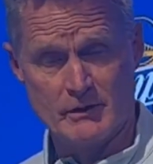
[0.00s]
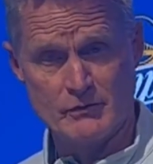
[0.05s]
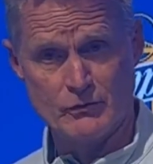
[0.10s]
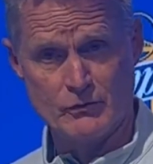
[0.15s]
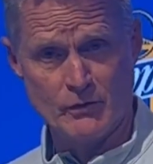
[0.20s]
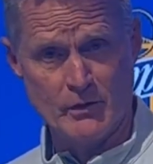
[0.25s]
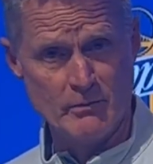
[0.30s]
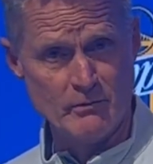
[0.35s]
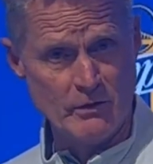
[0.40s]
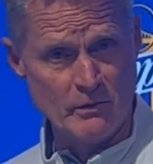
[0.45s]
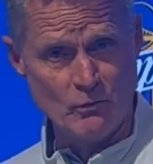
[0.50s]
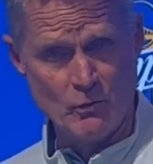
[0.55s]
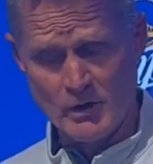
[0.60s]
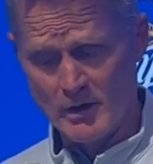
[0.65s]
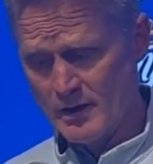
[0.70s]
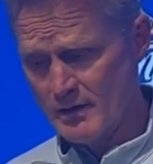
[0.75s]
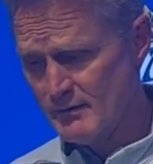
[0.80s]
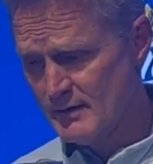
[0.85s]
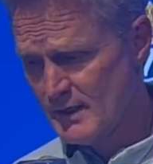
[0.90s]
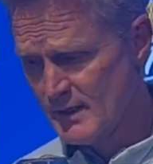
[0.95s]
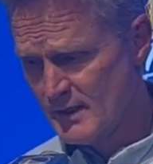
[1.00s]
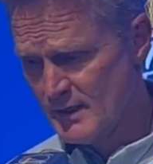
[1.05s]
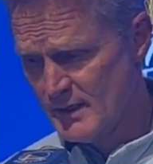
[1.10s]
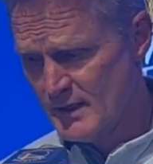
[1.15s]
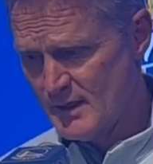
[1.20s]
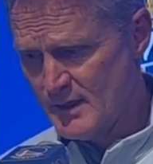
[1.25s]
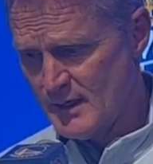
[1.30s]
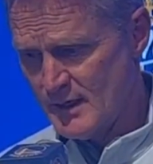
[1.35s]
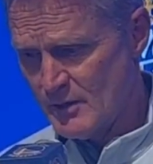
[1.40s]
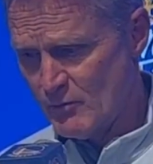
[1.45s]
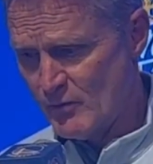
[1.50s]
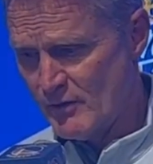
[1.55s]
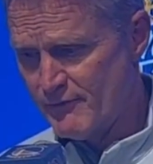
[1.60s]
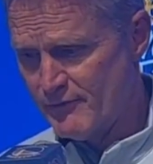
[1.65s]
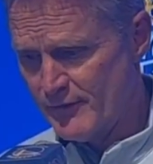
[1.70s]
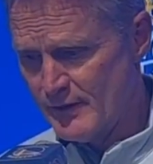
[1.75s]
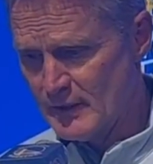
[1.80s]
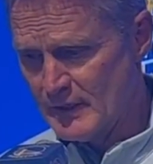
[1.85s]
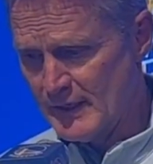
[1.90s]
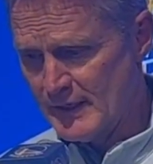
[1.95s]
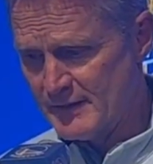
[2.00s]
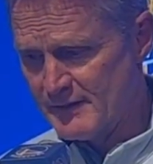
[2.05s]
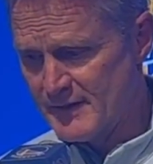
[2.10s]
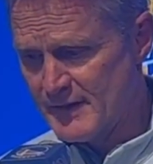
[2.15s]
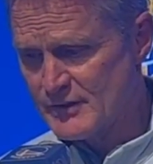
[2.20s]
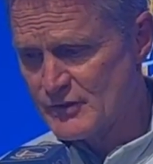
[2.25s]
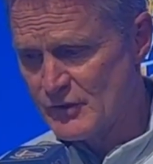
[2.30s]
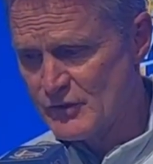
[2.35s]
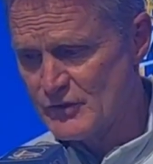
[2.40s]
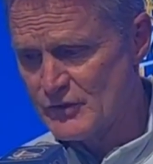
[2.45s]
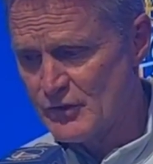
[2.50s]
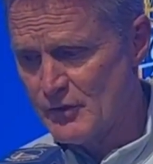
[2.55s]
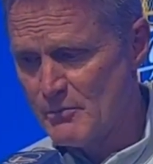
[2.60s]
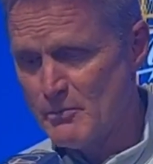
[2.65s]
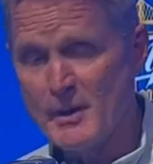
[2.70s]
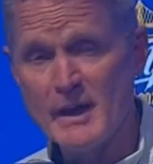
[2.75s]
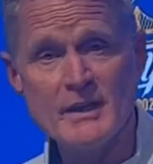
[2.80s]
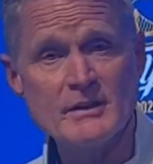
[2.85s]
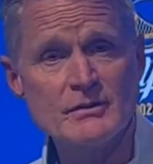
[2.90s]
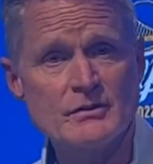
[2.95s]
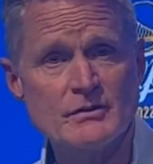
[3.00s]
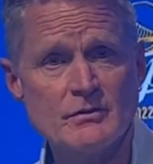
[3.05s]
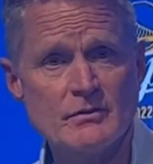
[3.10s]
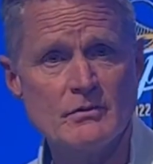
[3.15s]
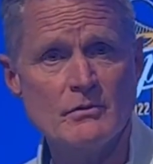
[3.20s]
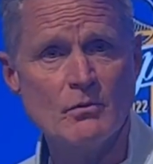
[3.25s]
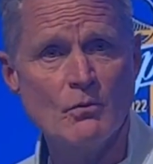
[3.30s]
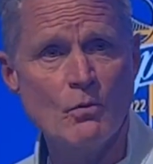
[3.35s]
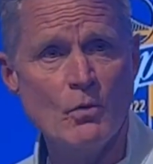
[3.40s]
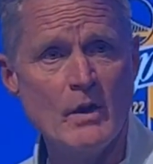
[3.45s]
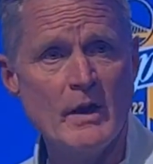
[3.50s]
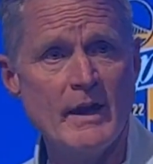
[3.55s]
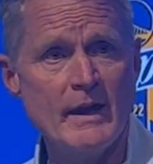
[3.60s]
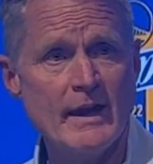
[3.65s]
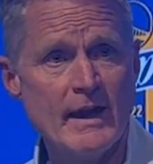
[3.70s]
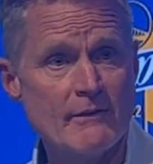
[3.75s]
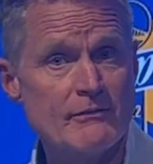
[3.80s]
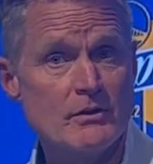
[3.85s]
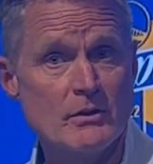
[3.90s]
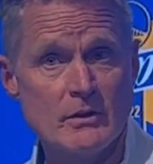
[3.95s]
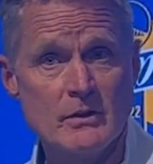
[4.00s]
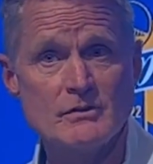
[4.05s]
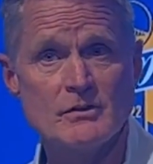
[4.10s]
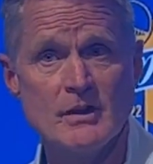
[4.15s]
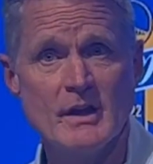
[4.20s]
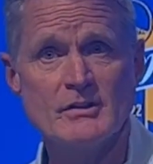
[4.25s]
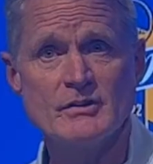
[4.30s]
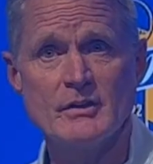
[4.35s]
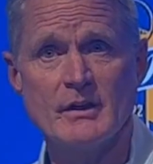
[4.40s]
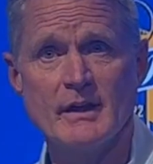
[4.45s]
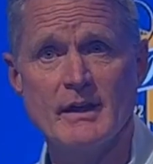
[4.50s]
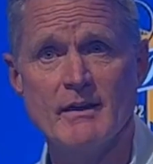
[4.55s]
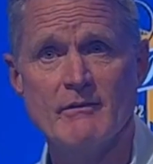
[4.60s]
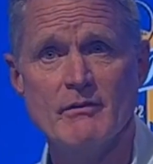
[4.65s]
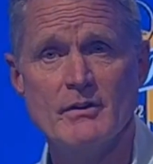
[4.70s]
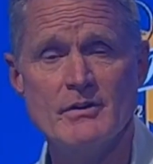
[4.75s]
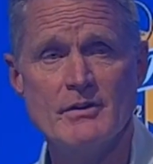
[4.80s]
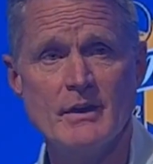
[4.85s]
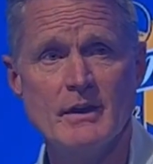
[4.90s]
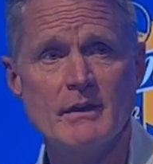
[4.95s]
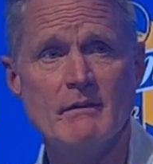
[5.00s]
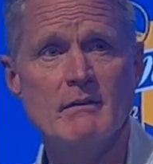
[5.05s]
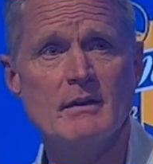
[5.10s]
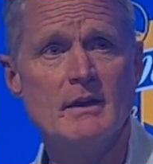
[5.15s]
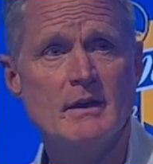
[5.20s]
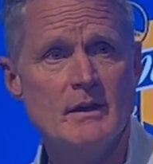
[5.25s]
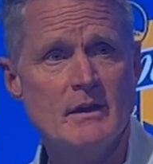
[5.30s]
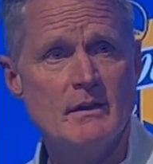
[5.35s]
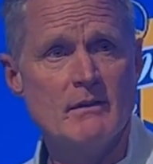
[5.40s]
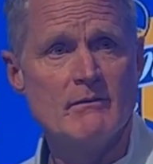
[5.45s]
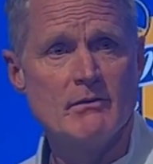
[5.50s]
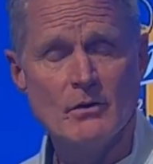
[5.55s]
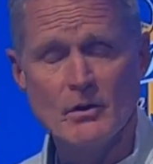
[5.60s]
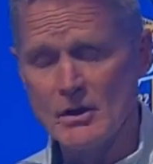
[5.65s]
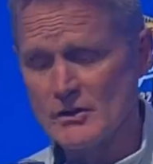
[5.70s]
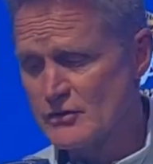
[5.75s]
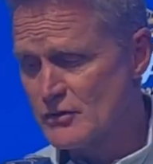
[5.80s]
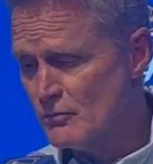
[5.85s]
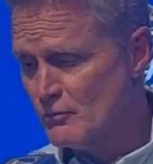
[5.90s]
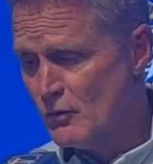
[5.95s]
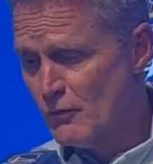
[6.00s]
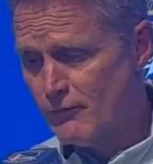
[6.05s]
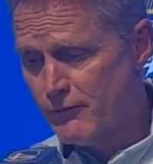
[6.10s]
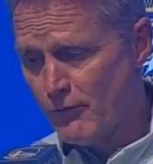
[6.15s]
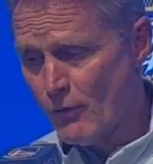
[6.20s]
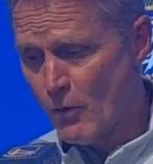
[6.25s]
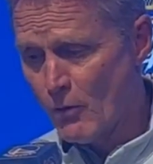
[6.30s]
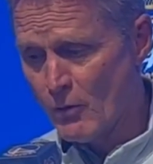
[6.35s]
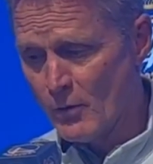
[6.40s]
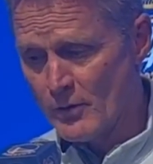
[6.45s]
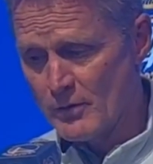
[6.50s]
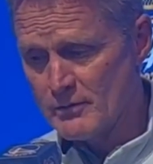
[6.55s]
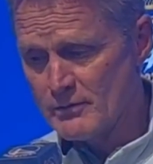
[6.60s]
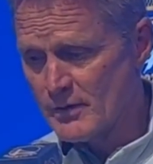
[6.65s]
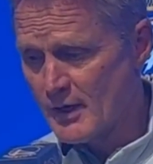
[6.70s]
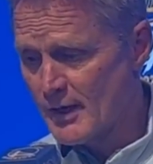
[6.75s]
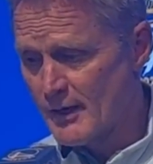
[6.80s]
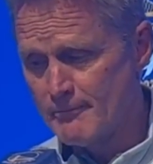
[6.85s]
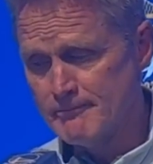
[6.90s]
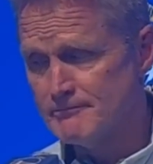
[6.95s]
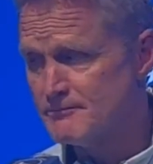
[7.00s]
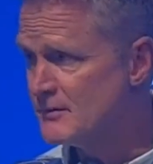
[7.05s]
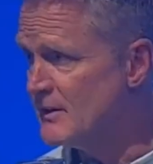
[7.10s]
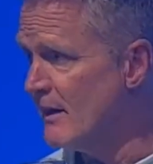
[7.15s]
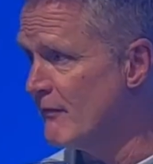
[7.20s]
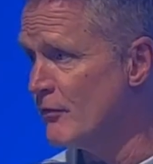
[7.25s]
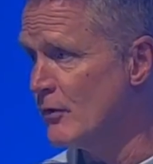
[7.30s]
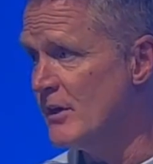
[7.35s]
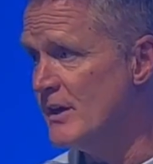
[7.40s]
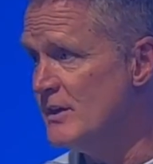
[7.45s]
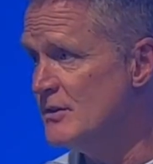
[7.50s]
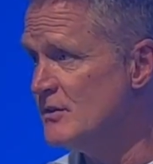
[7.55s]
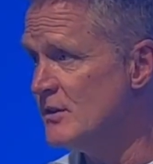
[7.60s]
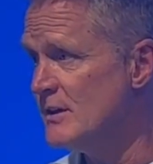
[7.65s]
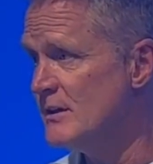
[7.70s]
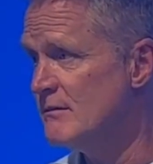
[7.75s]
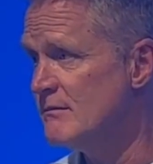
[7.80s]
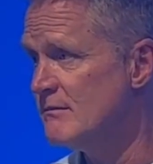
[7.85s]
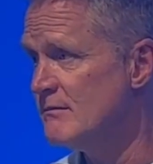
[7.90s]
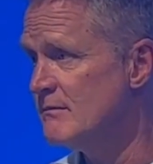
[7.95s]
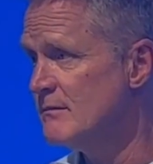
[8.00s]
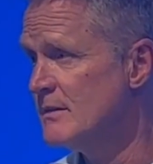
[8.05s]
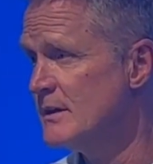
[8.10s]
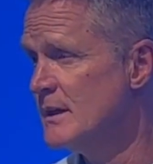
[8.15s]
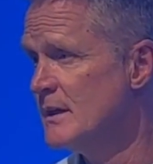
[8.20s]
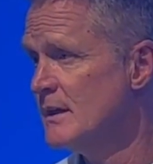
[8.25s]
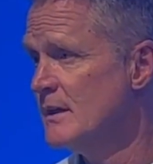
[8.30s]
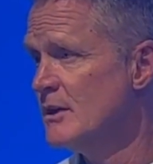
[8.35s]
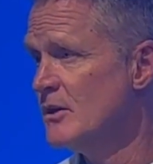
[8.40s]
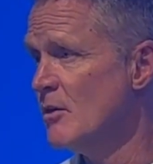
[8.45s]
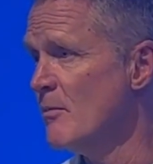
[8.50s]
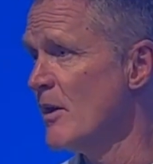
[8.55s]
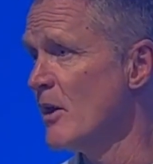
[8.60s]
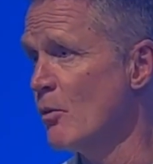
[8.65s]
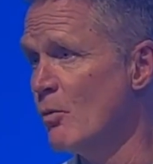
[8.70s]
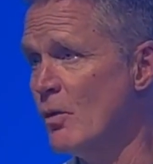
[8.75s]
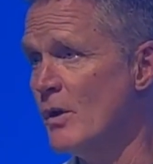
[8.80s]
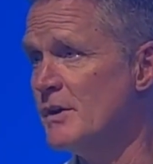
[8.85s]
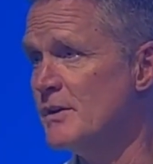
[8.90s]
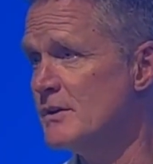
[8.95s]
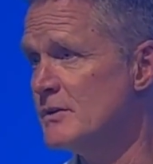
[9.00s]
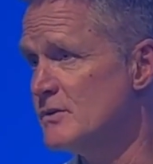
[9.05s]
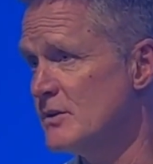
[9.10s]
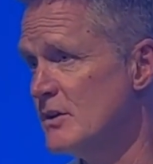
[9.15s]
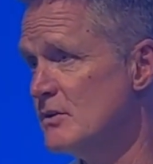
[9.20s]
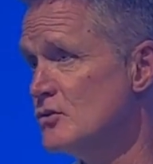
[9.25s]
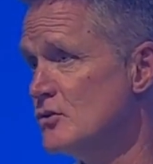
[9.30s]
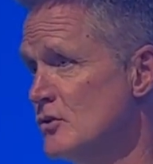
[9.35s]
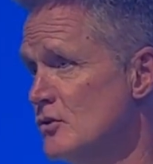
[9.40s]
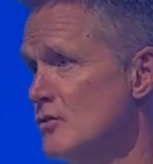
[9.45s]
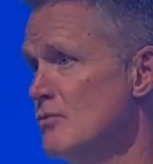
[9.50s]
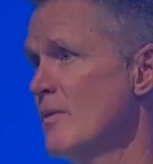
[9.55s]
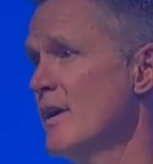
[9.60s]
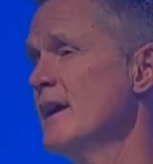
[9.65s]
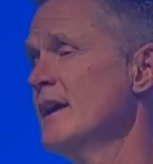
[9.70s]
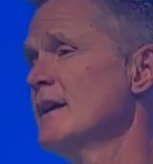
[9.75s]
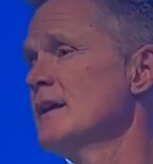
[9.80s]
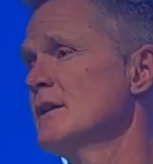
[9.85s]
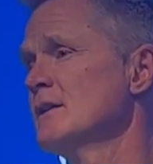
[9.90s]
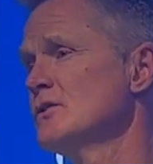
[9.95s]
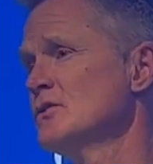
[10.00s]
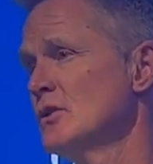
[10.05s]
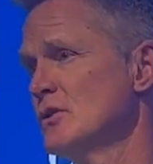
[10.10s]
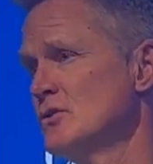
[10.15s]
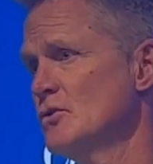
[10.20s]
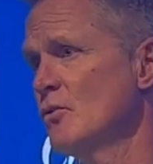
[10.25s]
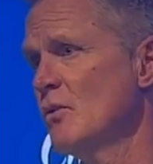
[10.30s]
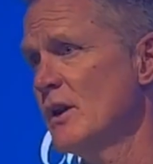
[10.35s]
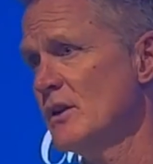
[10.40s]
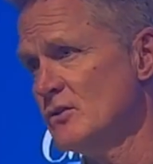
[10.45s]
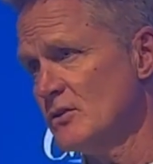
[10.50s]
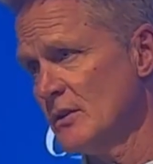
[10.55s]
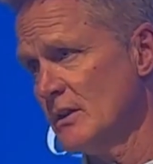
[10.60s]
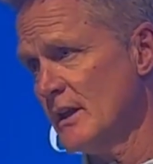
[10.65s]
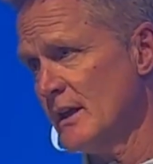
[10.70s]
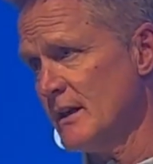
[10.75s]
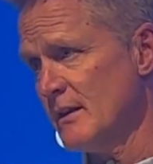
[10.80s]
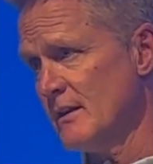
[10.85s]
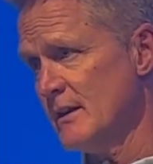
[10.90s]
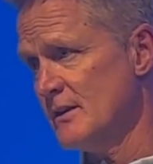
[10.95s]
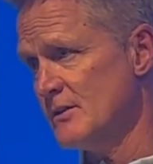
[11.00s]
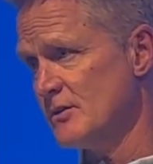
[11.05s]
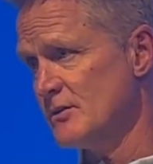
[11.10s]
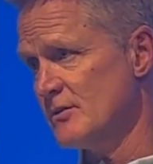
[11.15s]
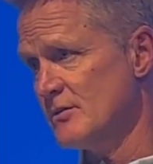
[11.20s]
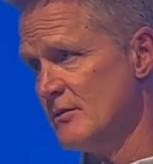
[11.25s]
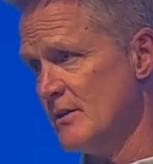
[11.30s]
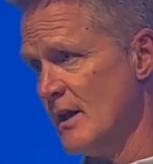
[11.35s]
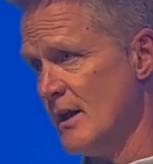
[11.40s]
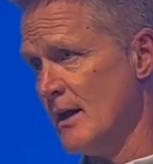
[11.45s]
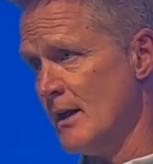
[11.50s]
extremely well. We feel like this is the best way, after assessing everything, for us to move forward. Never easy. No matter what decision you make in a situation like this,